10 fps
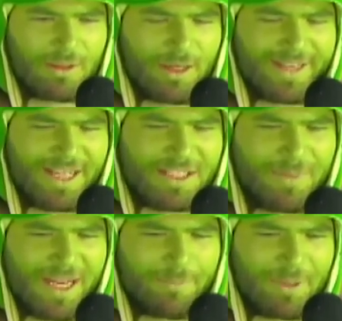I guess
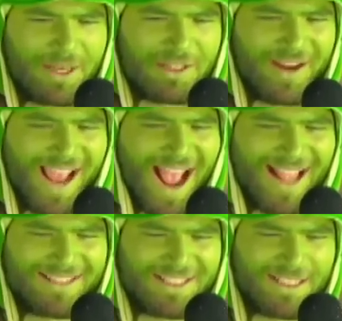my opinion, if I
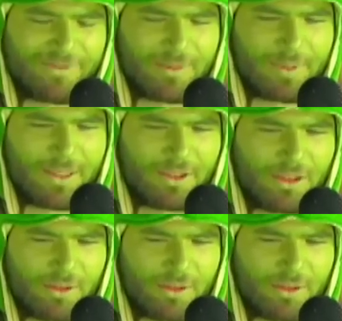had to give an opinion